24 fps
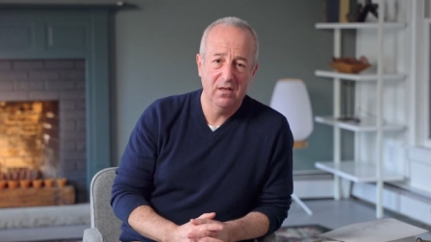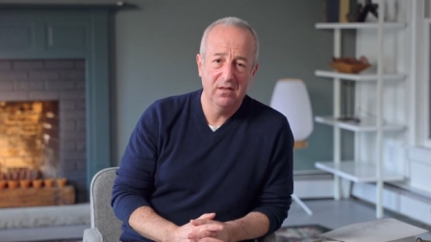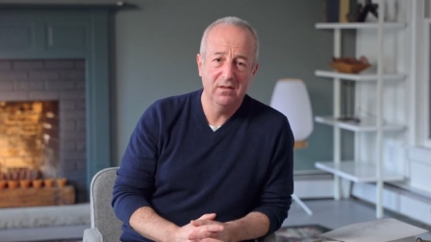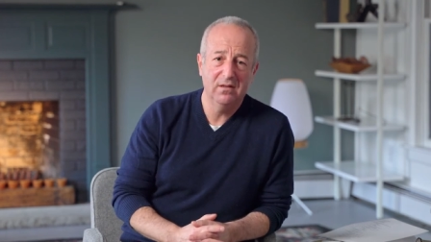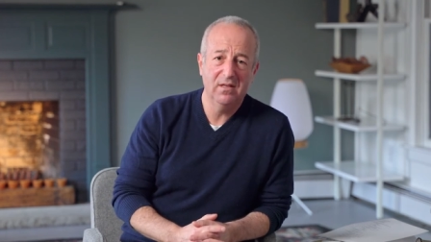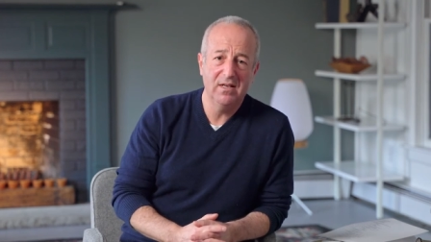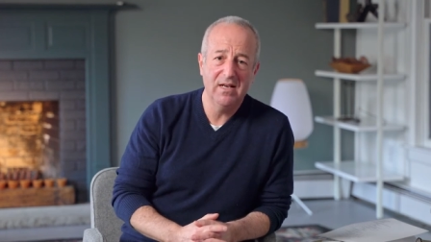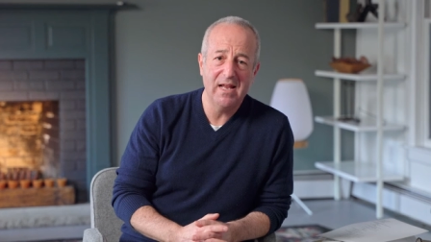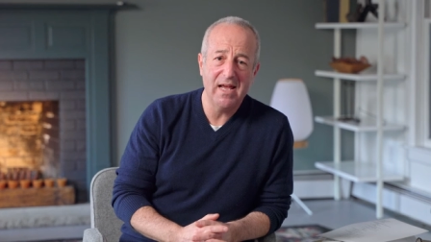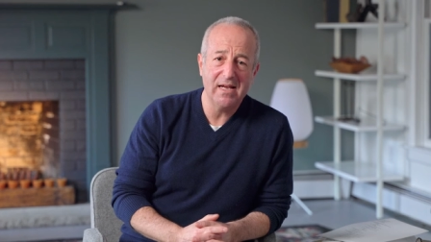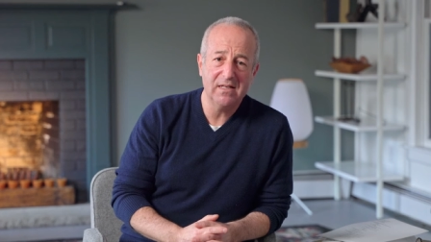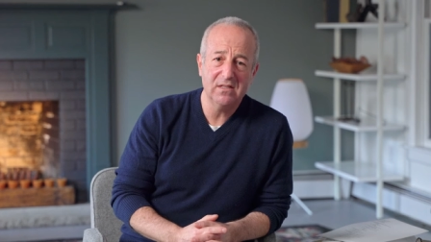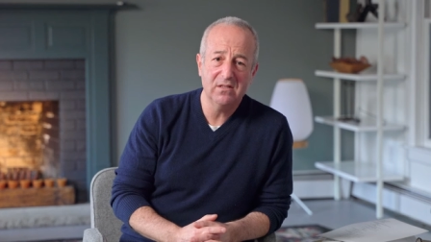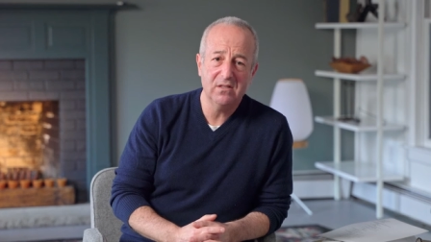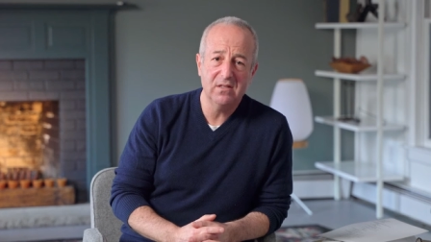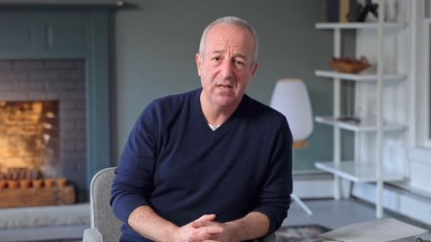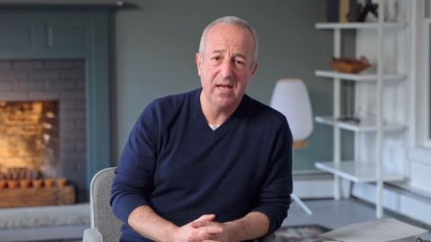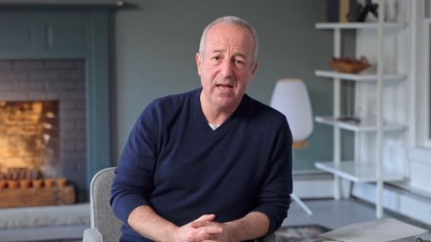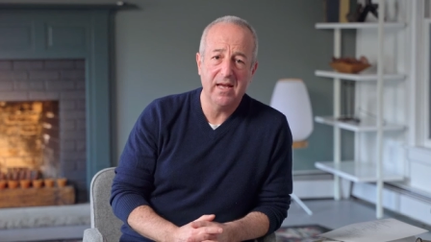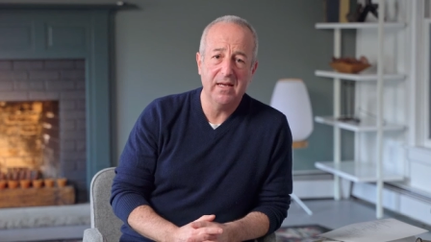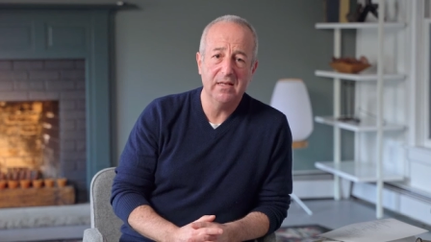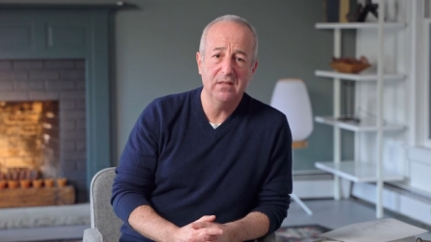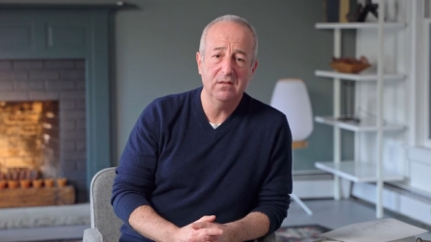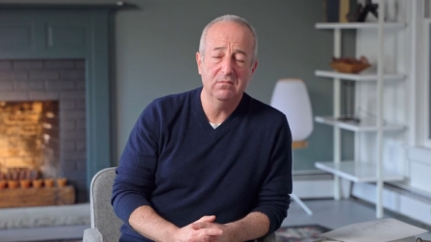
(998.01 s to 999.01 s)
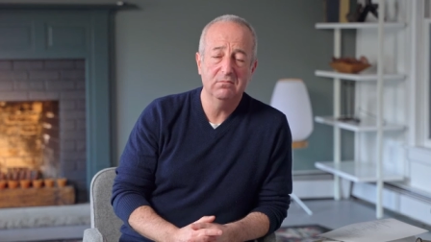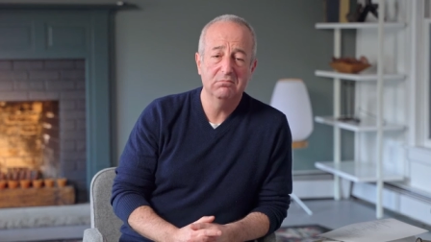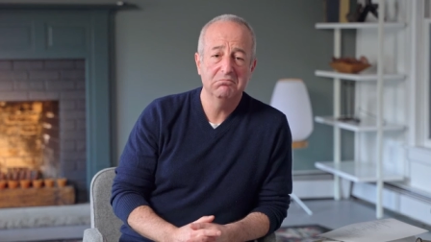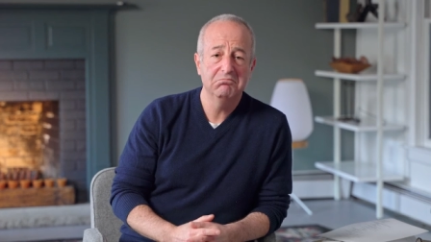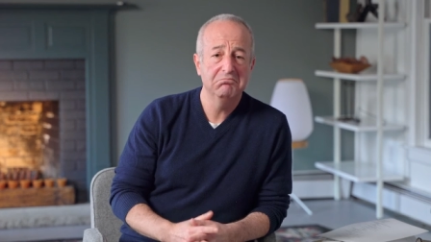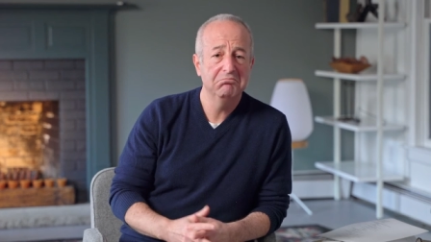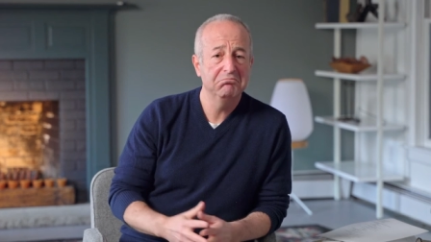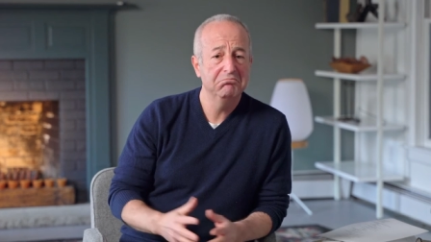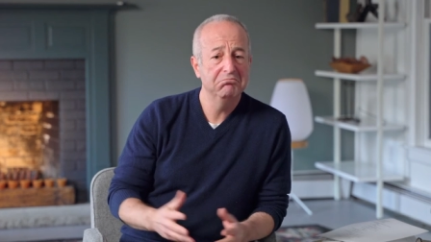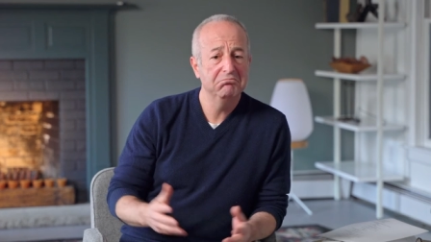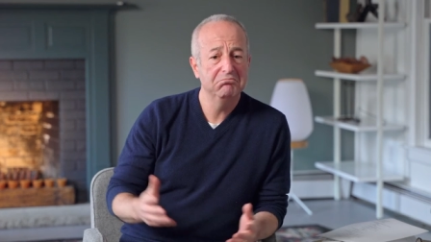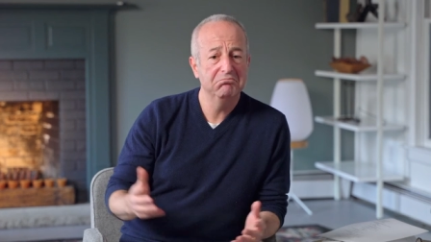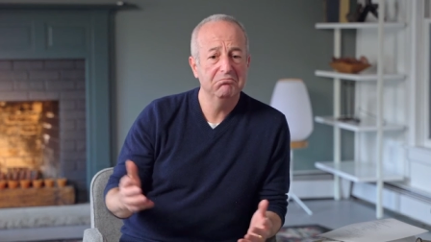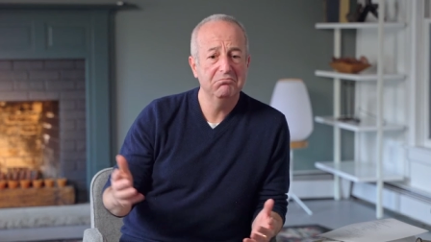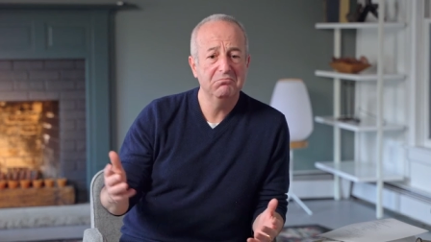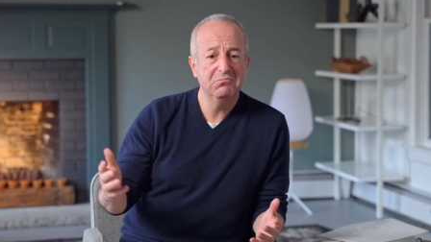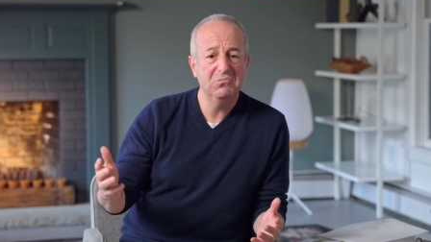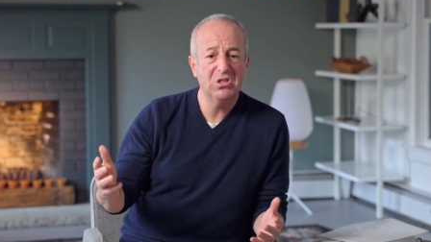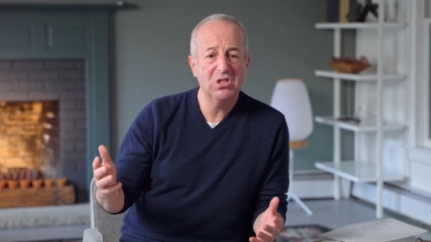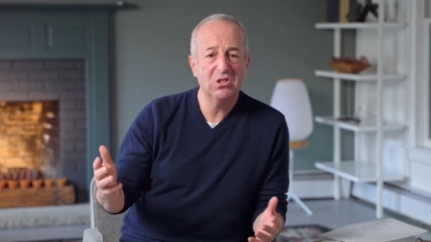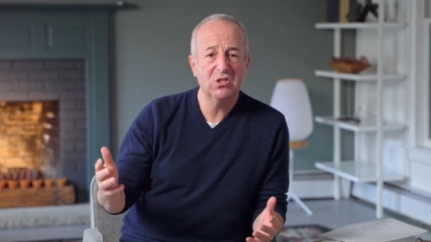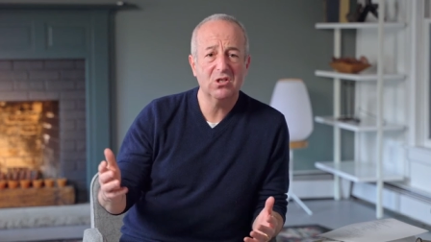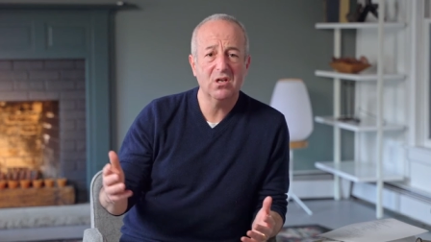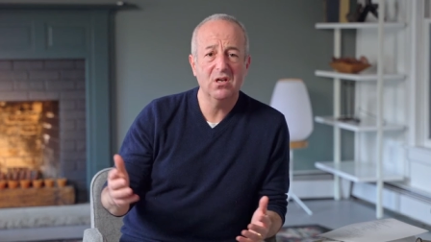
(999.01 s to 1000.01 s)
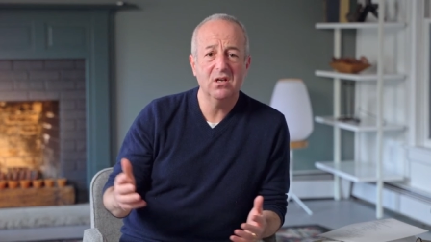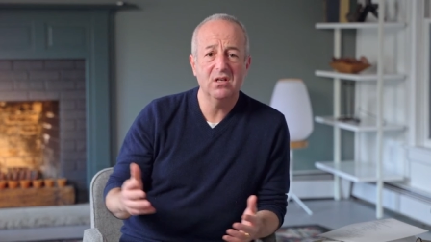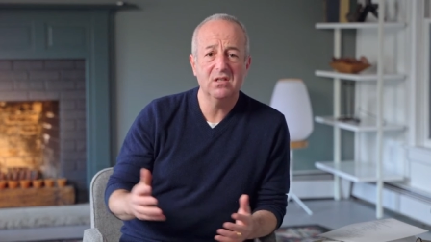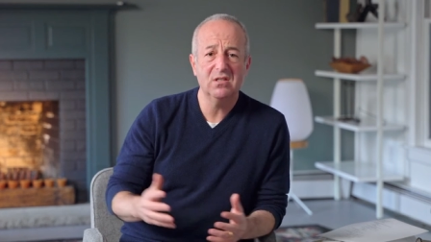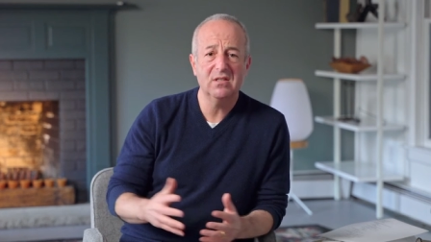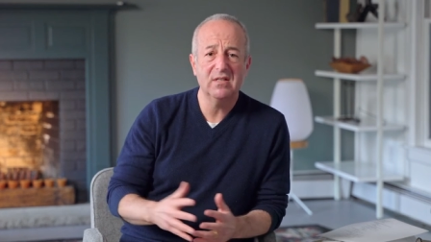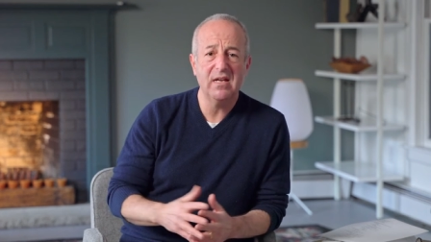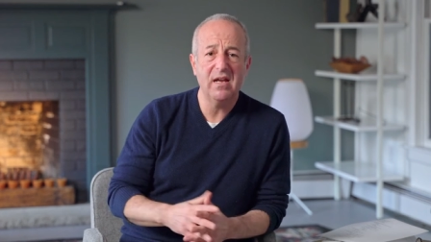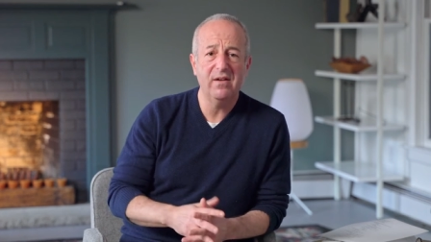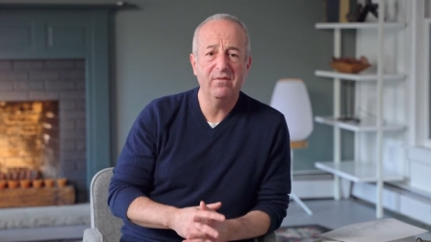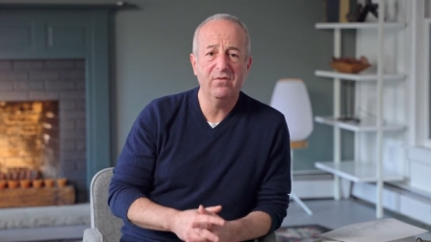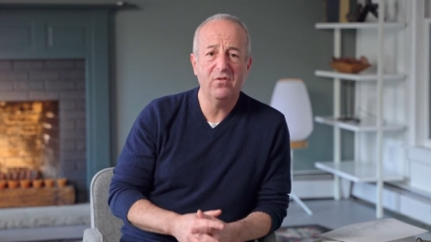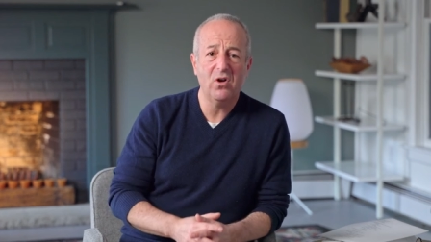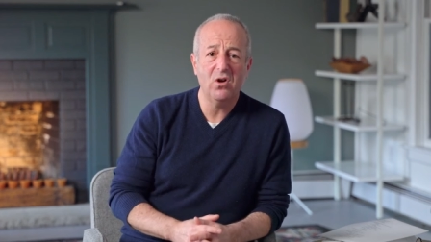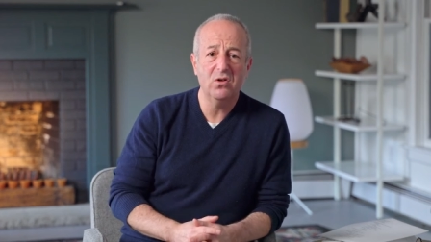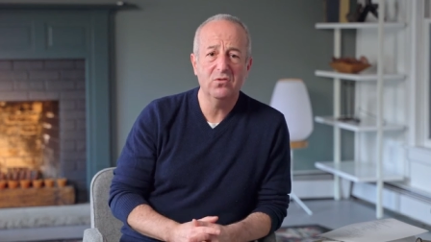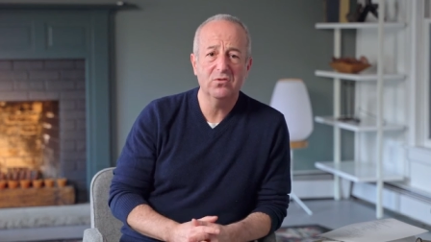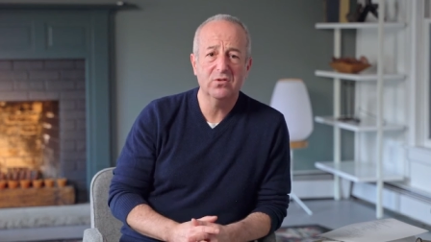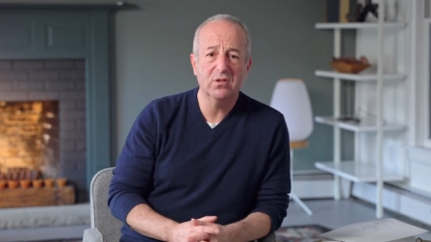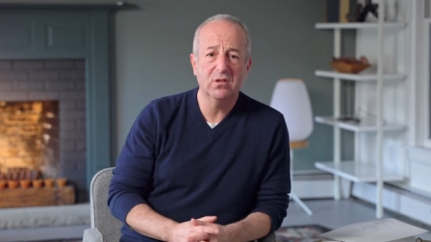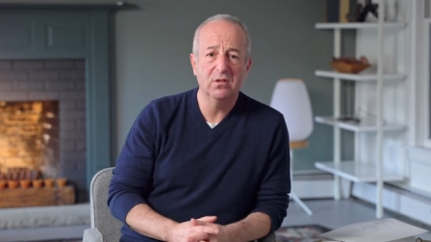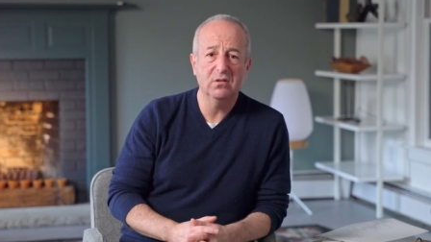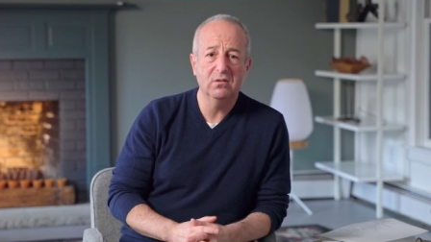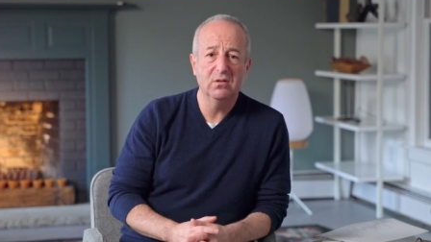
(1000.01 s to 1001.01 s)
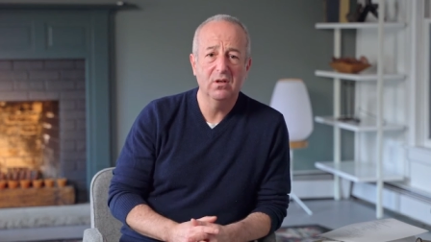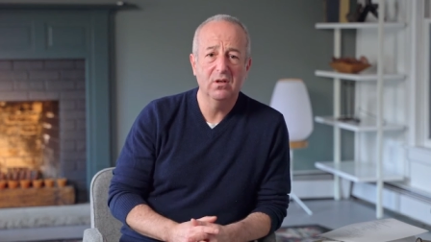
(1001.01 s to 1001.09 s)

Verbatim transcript: the next day, it's going to stay frozen.